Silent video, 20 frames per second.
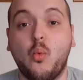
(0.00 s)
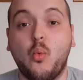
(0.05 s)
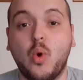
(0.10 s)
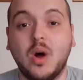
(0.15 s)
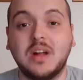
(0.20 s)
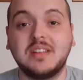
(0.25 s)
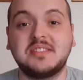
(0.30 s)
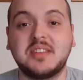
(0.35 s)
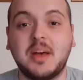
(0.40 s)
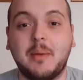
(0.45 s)

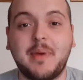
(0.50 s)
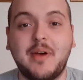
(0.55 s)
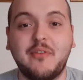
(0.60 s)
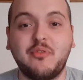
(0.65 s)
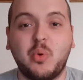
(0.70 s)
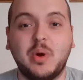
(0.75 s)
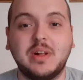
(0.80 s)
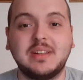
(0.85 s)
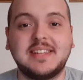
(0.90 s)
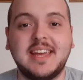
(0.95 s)
What's up
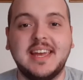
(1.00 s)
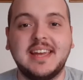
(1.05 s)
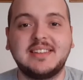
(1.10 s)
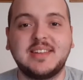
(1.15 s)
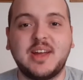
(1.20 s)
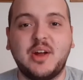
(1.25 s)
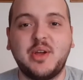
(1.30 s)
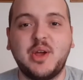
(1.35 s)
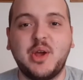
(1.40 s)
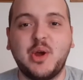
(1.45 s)
everyone,
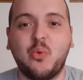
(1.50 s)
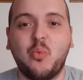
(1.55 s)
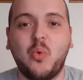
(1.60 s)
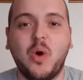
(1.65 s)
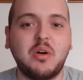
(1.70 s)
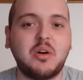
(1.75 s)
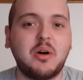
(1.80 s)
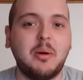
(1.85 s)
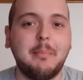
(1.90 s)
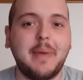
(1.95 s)
Takedown here.
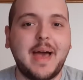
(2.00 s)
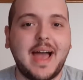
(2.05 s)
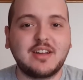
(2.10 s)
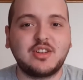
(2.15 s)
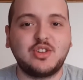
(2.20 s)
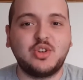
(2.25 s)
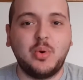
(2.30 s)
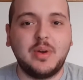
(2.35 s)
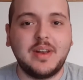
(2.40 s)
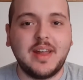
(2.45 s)
Welcome back
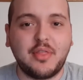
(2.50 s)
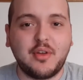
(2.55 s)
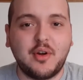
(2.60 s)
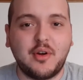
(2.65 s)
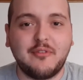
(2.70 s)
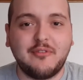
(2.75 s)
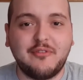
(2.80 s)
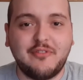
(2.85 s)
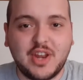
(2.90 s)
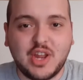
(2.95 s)
to another
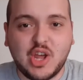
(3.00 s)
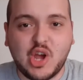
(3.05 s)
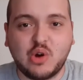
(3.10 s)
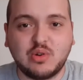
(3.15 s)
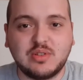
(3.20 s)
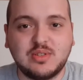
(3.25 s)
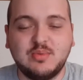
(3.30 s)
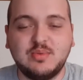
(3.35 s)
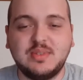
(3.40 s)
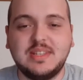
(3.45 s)
video.
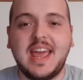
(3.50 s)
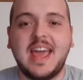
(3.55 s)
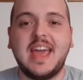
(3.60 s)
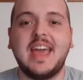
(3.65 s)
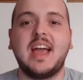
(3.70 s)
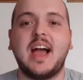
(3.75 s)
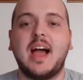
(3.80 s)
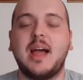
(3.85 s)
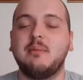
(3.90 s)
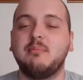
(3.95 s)

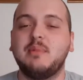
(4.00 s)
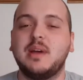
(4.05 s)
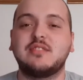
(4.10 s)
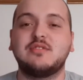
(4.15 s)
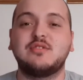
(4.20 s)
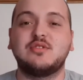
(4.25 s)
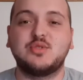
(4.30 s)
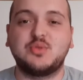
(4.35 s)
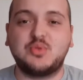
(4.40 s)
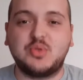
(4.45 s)
Today I am
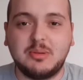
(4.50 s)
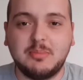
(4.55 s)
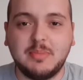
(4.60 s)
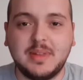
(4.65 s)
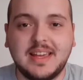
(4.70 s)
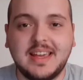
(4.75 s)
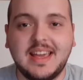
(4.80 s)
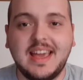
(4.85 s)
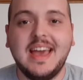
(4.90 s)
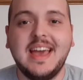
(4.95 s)

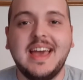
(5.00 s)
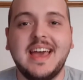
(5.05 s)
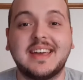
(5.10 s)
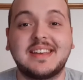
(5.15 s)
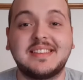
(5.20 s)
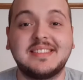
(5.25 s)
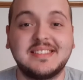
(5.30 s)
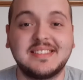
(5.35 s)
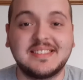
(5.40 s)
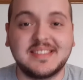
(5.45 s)
extremely
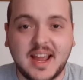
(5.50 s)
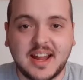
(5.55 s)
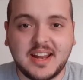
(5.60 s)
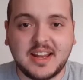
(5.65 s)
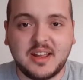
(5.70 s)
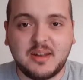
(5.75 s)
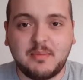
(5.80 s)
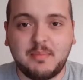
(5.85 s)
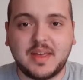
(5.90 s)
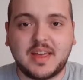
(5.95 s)

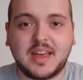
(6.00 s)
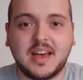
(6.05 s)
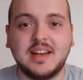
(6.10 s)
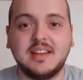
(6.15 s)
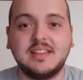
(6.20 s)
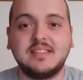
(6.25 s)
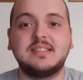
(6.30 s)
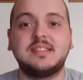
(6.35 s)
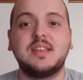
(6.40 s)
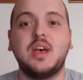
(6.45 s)
excited
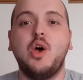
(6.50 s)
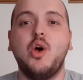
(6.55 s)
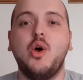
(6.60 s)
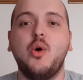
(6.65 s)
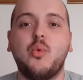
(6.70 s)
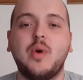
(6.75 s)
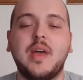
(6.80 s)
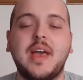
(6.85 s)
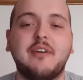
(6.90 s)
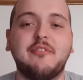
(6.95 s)
because
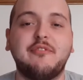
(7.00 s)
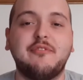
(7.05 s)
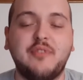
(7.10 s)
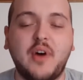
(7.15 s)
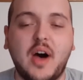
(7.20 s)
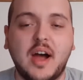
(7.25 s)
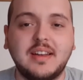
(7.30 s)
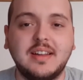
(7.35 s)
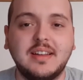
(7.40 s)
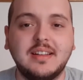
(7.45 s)
we have
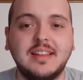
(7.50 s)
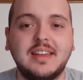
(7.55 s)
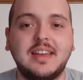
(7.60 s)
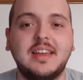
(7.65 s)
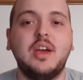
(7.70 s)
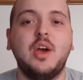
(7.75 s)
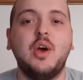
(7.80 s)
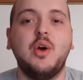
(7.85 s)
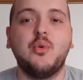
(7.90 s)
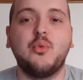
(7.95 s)

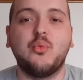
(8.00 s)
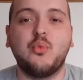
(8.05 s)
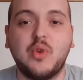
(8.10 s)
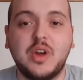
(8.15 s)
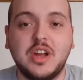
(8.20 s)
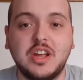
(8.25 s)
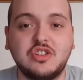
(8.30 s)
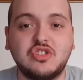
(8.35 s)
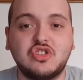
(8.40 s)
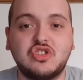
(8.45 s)
finally
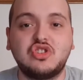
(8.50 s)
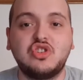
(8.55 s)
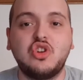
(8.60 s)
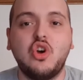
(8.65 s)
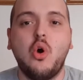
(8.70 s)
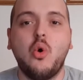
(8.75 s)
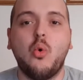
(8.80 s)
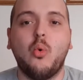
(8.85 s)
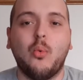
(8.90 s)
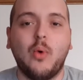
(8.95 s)
reached
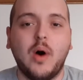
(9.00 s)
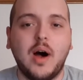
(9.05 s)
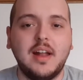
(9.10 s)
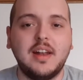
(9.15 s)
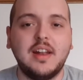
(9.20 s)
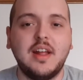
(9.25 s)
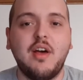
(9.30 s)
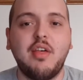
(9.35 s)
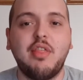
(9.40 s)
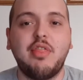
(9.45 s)

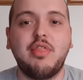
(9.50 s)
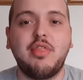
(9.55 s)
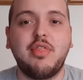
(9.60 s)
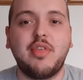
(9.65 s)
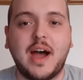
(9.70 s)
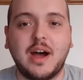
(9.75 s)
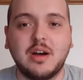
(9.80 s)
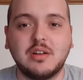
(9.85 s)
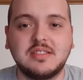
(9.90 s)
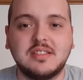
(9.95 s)

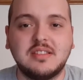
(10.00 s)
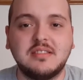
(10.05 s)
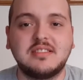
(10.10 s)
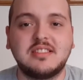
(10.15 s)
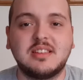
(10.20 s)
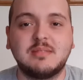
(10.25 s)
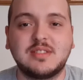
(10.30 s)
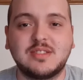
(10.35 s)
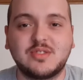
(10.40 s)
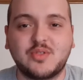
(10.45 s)
1,000
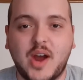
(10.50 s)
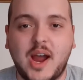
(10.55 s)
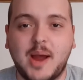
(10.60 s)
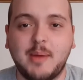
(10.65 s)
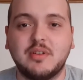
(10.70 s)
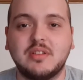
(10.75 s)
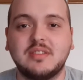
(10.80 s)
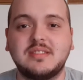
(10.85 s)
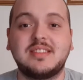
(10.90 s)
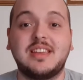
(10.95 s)

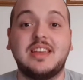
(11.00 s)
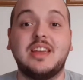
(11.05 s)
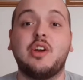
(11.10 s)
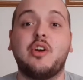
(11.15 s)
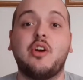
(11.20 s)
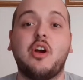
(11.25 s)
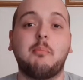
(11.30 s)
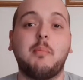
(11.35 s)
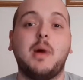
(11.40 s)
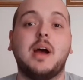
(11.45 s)
subscribers here
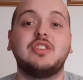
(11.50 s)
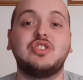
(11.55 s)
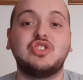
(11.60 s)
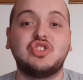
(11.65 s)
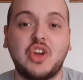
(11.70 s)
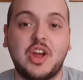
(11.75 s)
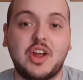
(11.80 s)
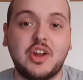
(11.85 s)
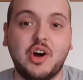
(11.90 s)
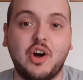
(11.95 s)
on my
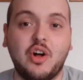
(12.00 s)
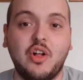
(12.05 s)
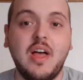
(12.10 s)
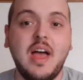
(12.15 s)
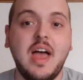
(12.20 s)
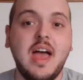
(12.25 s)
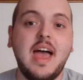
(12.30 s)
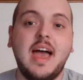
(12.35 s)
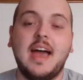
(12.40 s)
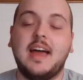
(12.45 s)
channel.
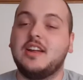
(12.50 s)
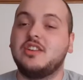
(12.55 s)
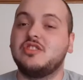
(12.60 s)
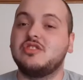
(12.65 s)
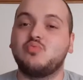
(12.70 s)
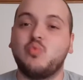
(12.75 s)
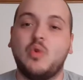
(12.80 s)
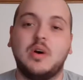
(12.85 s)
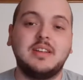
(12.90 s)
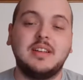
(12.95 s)
And I
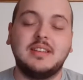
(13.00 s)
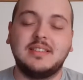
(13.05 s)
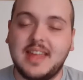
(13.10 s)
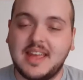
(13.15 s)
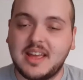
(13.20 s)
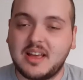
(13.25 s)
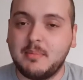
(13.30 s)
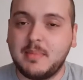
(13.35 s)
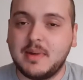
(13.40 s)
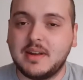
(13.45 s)
just wanted to
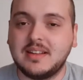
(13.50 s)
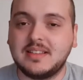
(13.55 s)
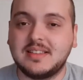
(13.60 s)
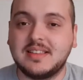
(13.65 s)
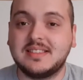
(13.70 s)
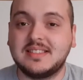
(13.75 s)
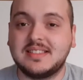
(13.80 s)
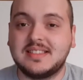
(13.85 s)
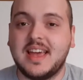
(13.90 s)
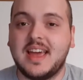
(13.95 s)
take a minute to
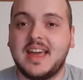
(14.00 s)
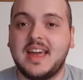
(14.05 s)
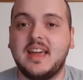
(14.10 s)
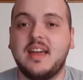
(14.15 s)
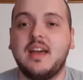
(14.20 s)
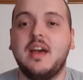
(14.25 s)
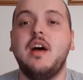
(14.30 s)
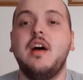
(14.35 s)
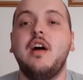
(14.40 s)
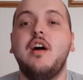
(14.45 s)
say